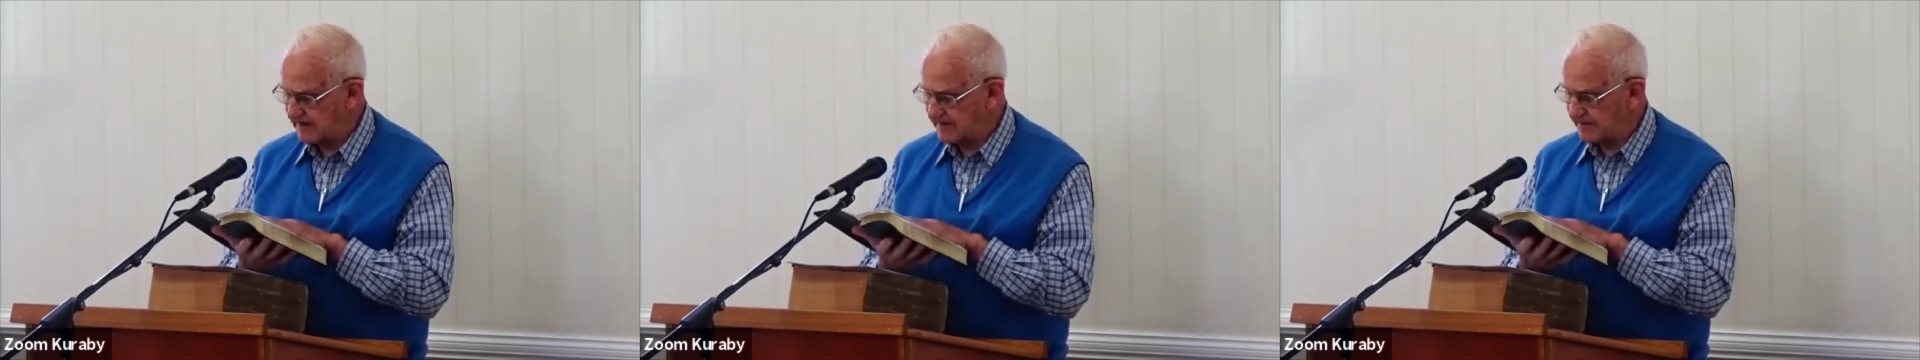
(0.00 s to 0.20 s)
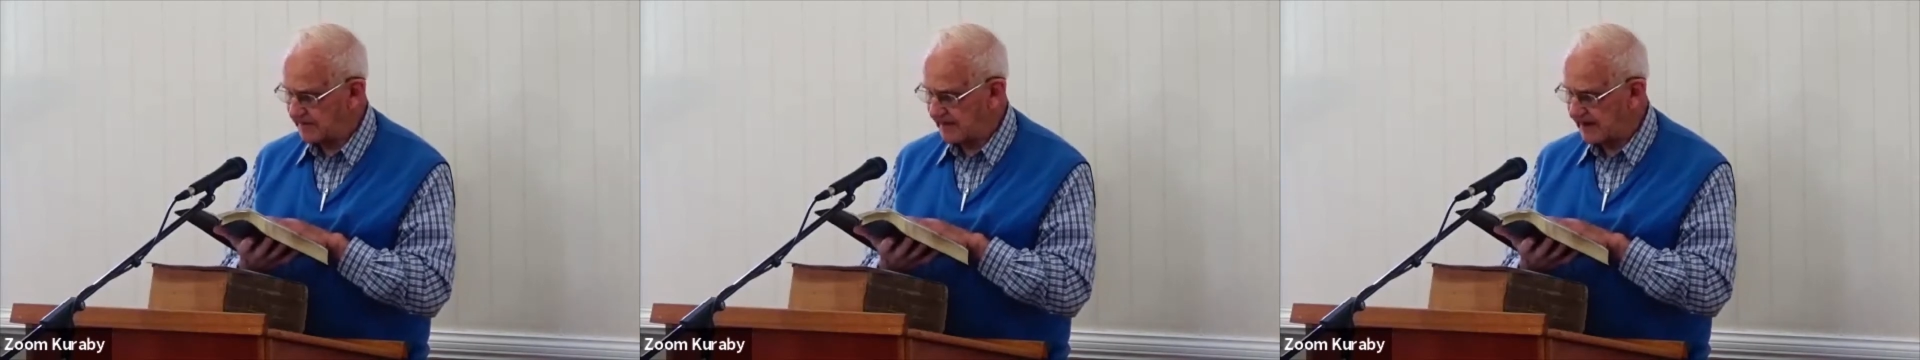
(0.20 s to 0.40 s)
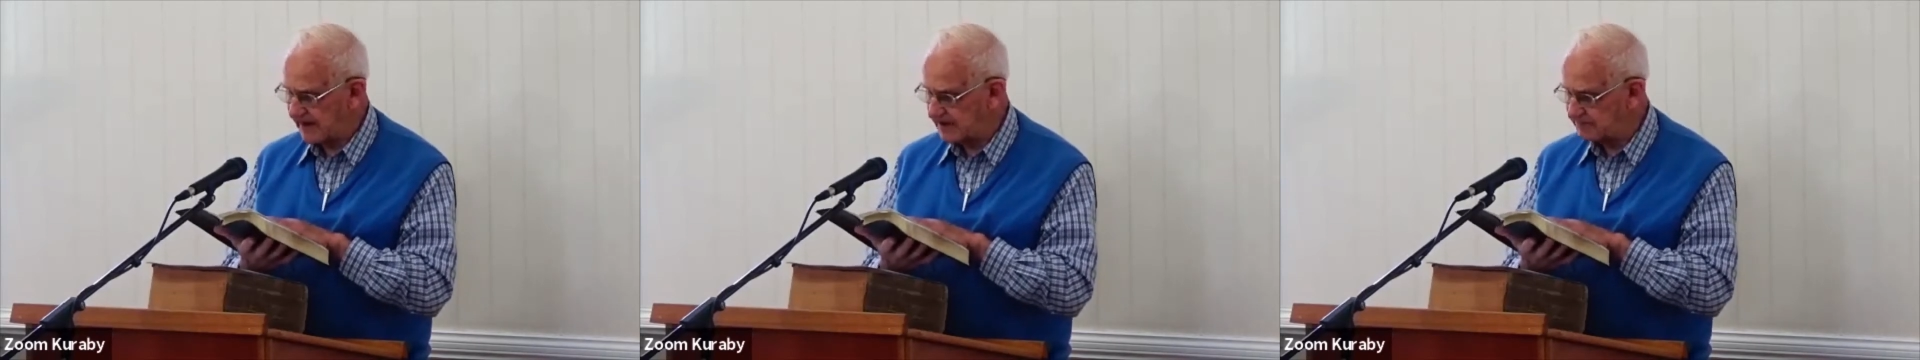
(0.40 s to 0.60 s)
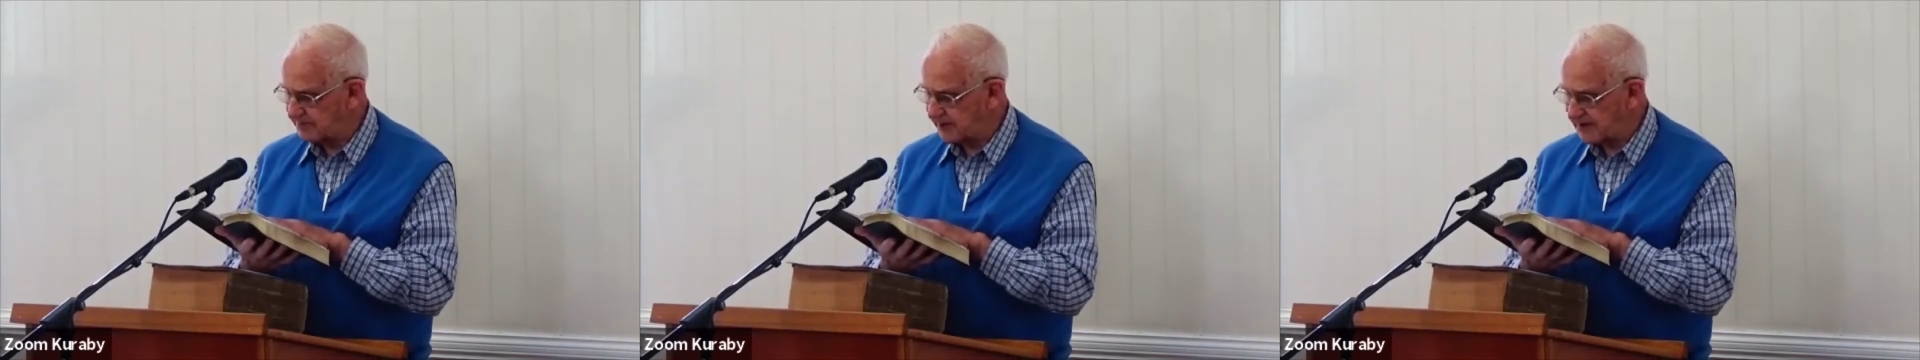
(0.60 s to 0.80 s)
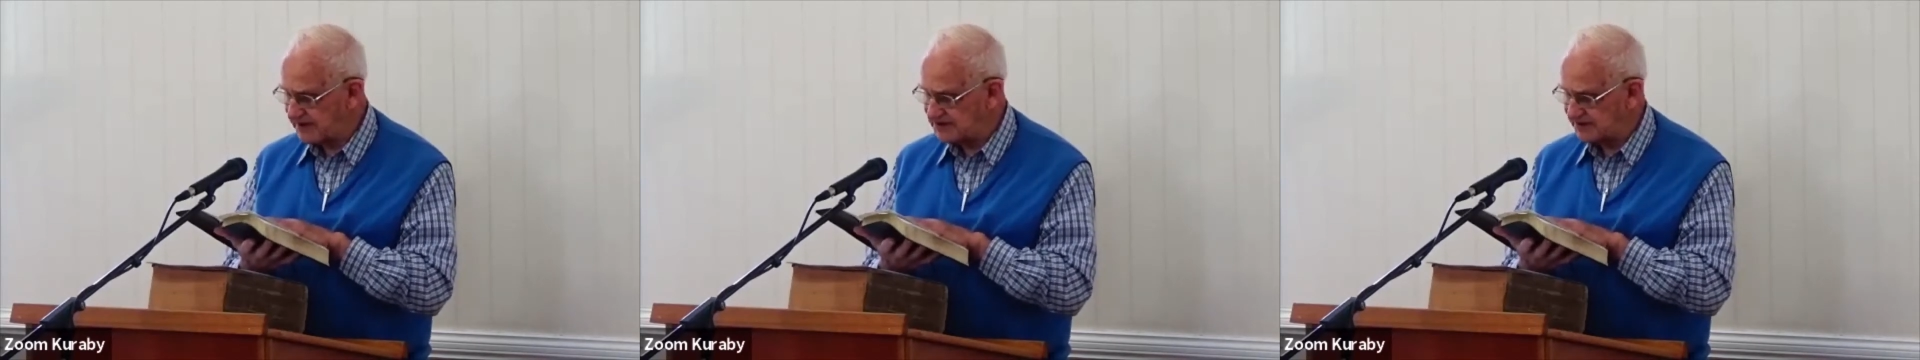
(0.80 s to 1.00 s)
and
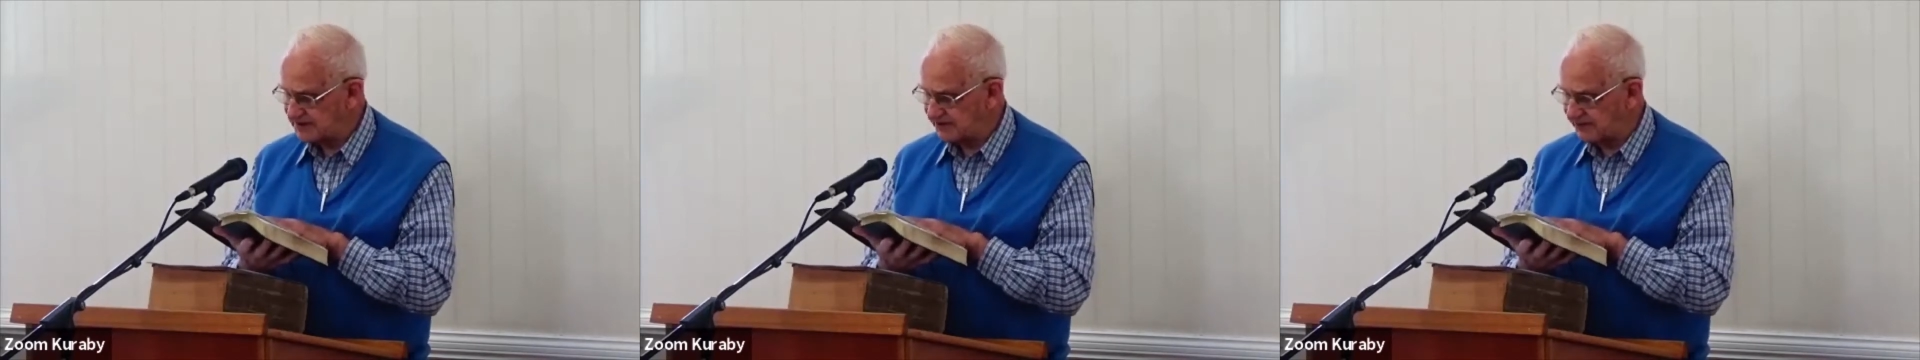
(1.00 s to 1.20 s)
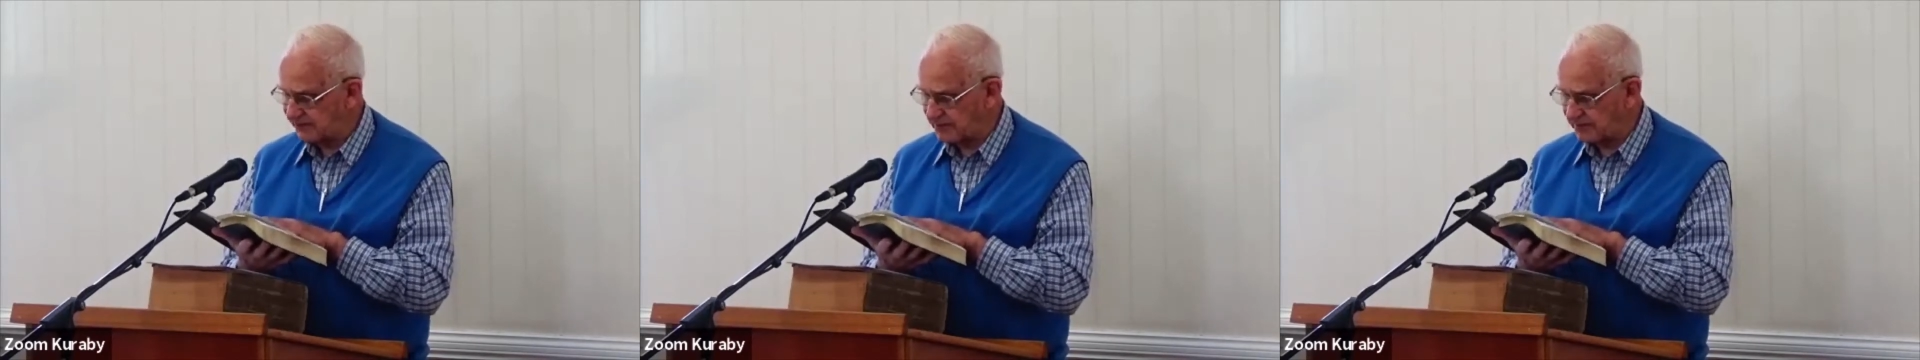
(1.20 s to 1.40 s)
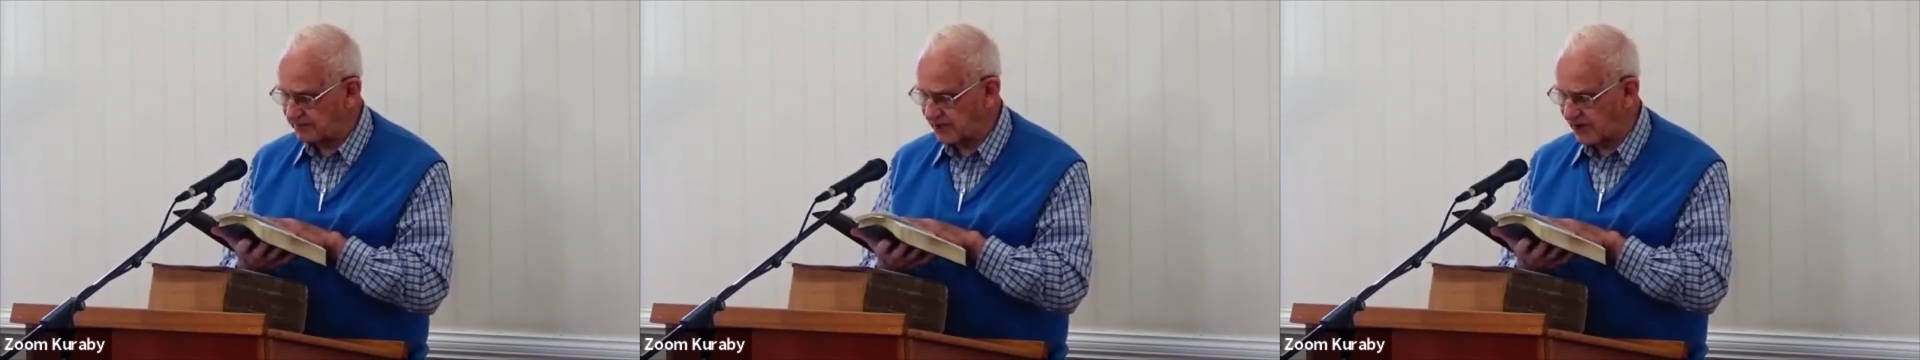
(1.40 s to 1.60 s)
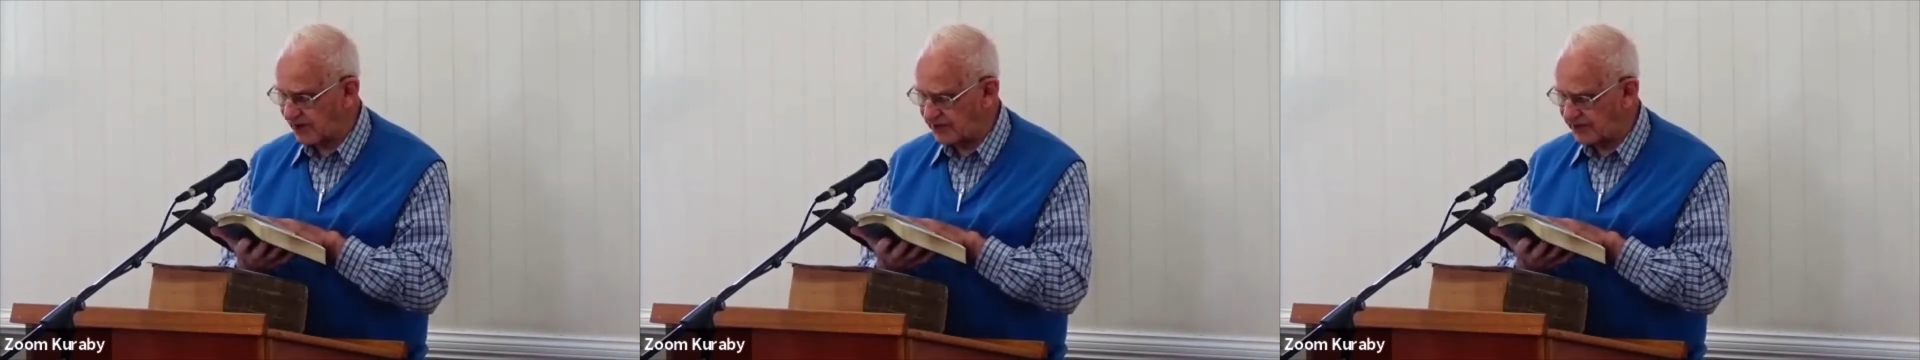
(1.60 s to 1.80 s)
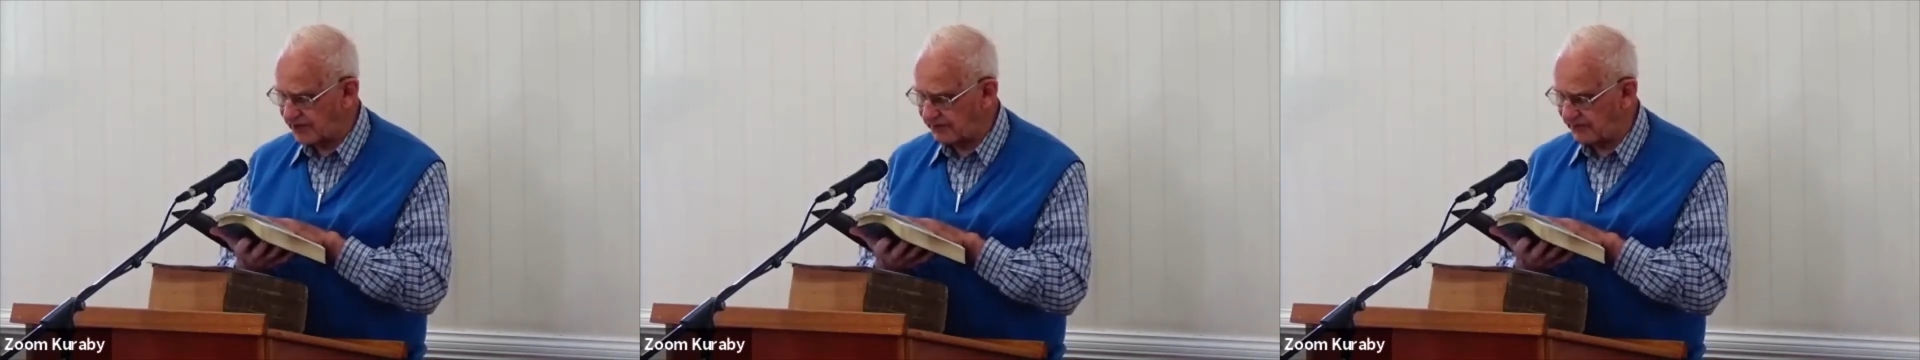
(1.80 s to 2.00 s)
peace from God the
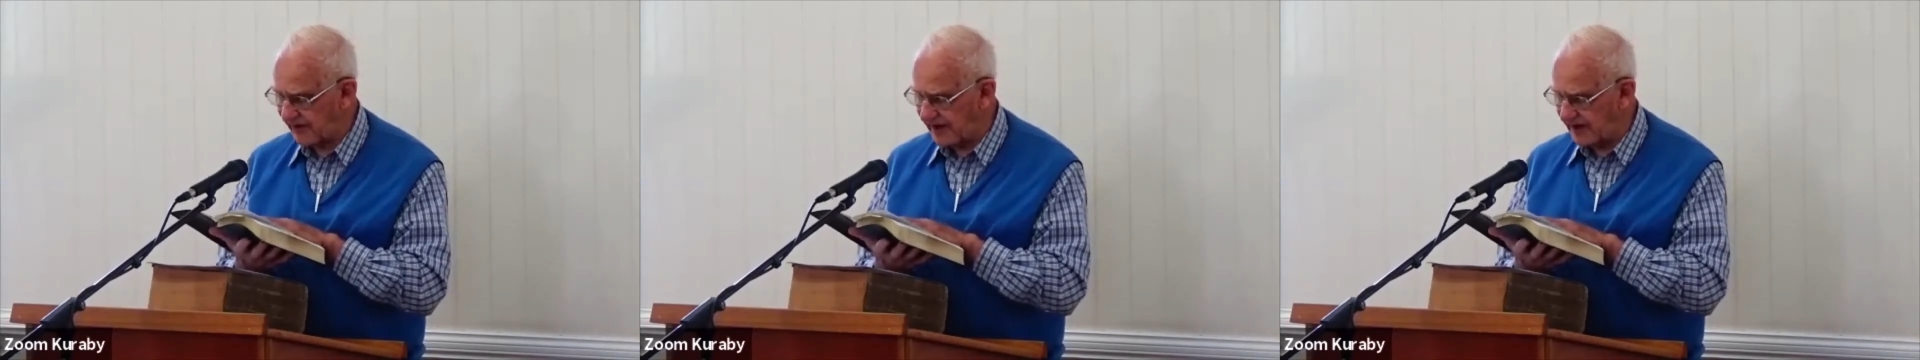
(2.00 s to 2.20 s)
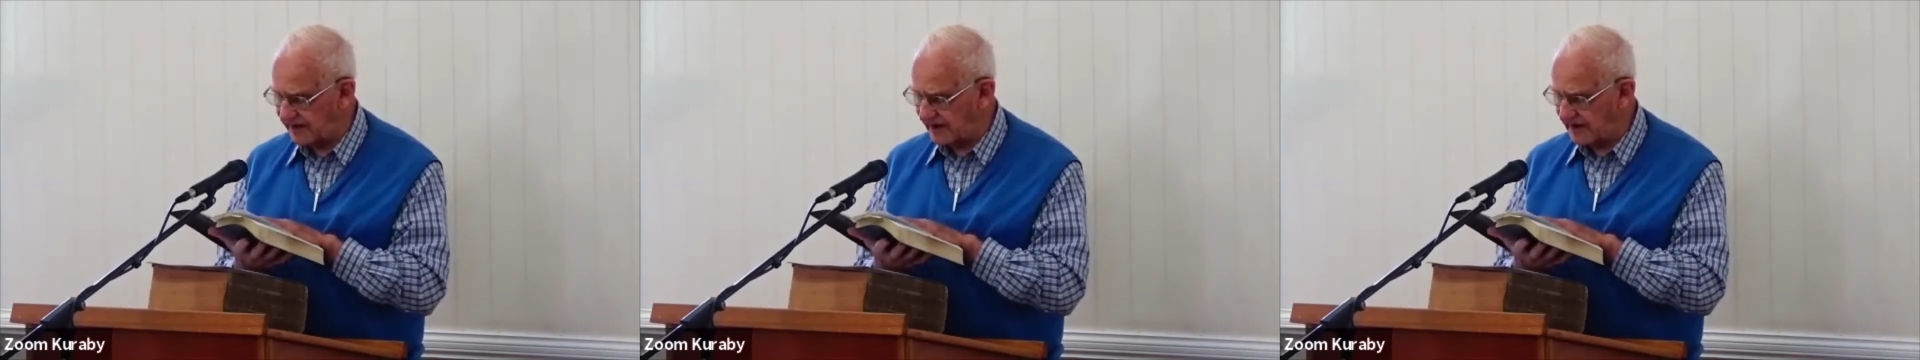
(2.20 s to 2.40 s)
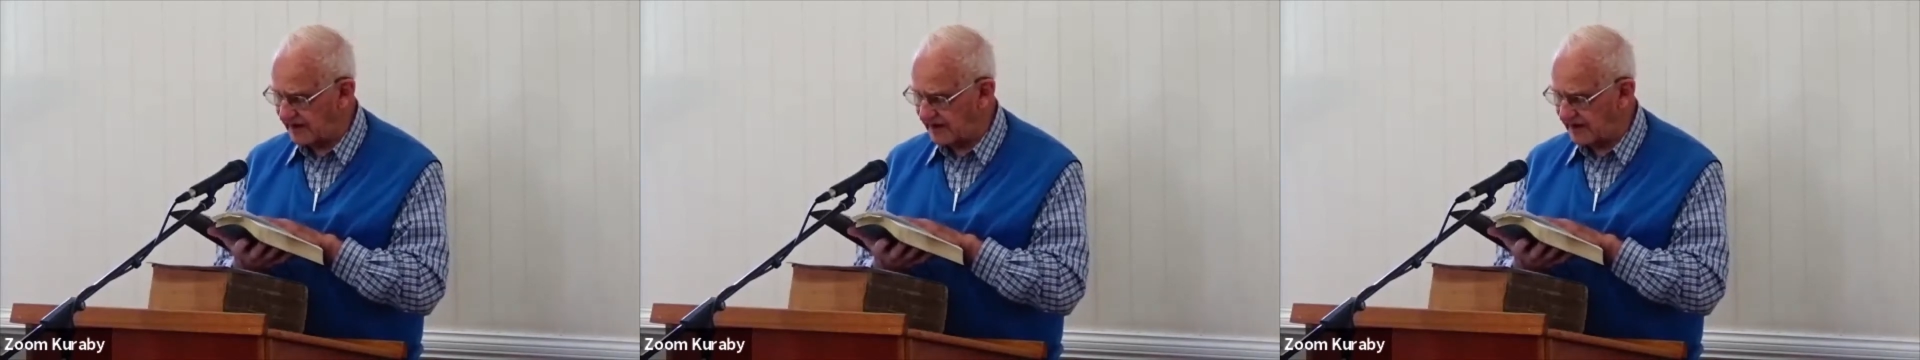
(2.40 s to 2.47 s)
Father